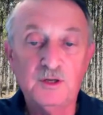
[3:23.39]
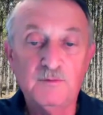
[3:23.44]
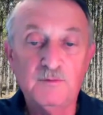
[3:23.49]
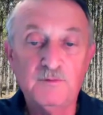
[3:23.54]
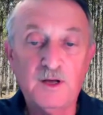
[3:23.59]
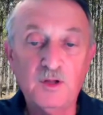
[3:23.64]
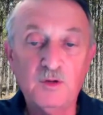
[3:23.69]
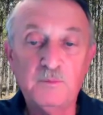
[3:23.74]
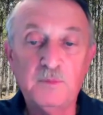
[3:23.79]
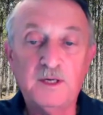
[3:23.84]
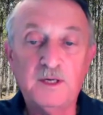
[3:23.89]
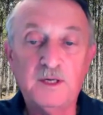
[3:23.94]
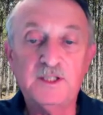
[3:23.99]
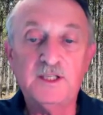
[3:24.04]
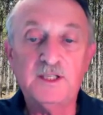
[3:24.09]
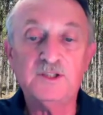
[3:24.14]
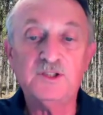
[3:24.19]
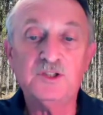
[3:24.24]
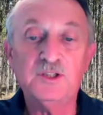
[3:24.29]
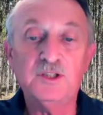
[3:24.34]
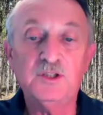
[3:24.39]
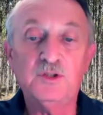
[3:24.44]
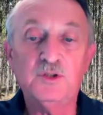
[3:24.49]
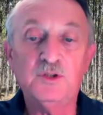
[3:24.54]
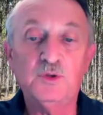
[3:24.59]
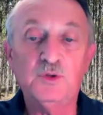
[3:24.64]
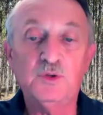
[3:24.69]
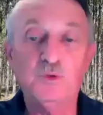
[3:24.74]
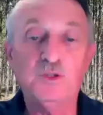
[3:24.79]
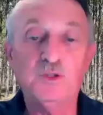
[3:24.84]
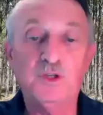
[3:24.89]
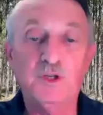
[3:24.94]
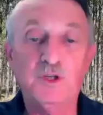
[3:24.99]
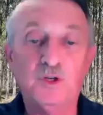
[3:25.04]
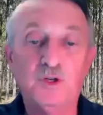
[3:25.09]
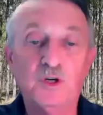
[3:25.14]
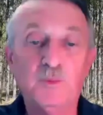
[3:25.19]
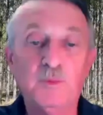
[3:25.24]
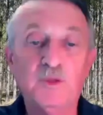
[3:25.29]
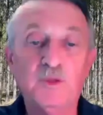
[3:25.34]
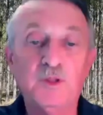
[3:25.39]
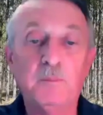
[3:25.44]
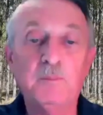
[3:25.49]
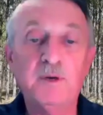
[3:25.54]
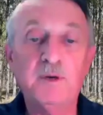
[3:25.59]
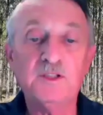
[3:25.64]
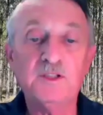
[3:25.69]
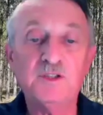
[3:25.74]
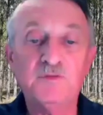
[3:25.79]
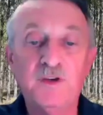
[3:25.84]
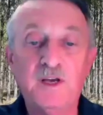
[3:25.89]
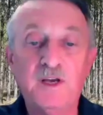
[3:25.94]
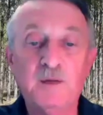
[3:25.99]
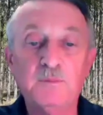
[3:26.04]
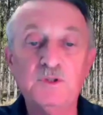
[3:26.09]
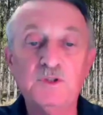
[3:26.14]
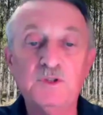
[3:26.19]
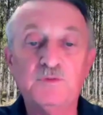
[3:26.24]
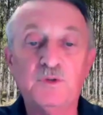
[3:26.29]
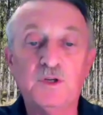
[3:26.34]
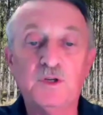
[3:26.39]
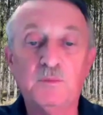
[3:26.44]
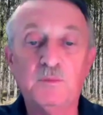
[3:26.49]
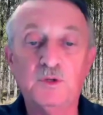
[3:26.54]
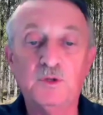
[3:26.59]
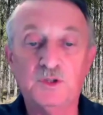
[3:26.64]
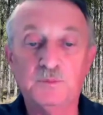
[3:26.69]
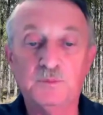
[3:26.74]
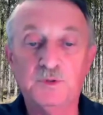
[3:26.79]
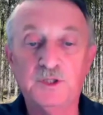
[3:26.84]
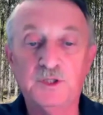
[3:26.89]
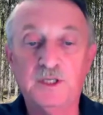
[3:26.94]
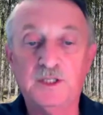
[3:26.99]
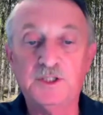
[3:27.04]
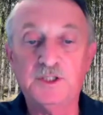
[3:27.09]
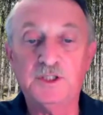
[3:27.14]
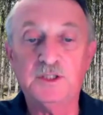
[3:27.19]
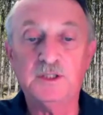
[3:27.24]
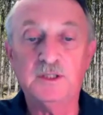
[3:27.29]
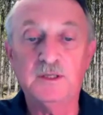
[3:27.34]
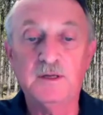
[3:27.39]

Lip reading: followed by testing to determine the best families for commercial production.